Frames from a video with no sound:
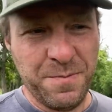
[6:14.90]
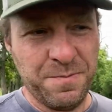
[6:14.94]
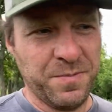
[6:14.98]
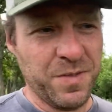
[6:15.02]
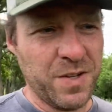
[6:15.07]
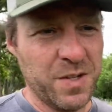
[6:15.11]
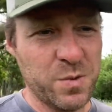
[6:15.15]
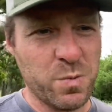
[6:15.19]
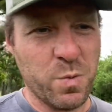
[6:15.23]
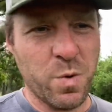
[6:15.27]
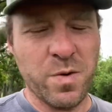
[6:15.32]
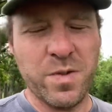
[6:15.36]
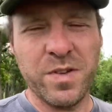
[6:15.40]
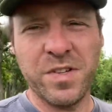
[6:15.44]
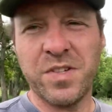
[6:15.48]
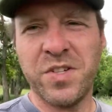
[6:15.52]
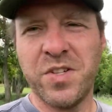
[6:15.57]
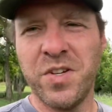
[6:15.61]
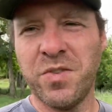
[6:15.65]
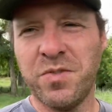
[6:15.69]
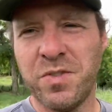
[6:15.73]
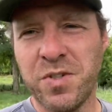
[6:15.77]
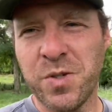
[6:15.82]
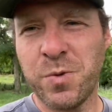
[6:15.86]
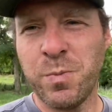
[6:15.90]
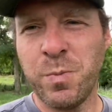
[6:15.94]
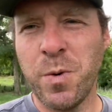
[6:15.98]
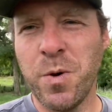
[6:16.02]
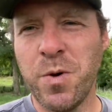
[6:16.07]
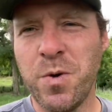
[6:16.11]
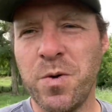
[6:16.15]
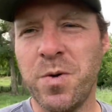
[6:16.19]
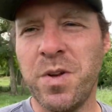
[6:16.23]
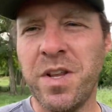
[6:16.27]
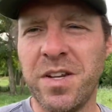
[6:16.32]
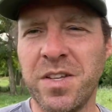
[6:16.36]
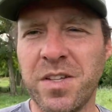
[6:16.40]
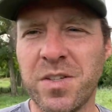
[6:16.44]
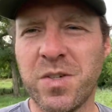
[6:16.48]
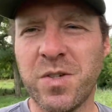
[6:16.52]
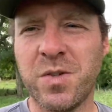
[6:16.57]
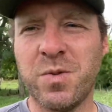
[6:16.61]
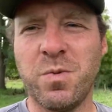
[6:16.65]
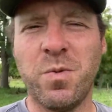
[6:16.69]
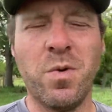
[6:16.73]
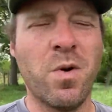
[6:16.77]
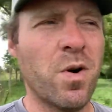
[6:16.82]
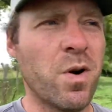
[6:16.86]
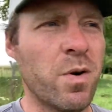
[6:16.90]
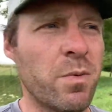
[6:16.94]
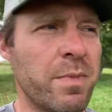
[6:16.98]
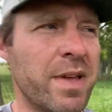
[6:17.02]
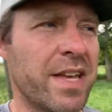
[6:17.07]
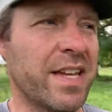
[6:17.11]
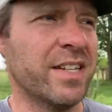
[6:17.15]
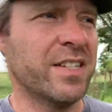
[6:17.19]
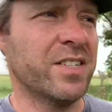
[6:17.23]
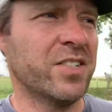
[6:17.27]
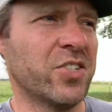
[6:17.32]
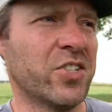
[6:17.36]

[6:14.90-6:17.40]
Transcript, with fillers: is worth a silver spoon and a swarm in